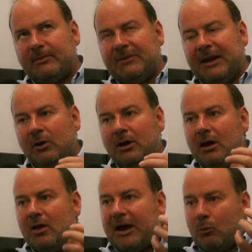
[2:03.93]
Now,
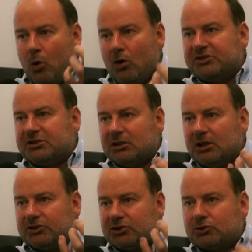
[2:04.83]
that was
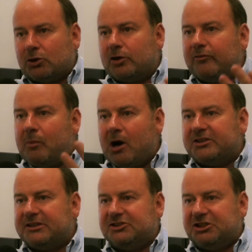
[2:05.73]
a stroke of
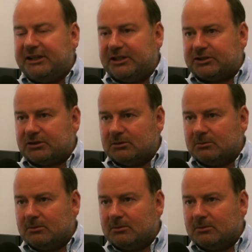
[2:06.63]
marketing genius.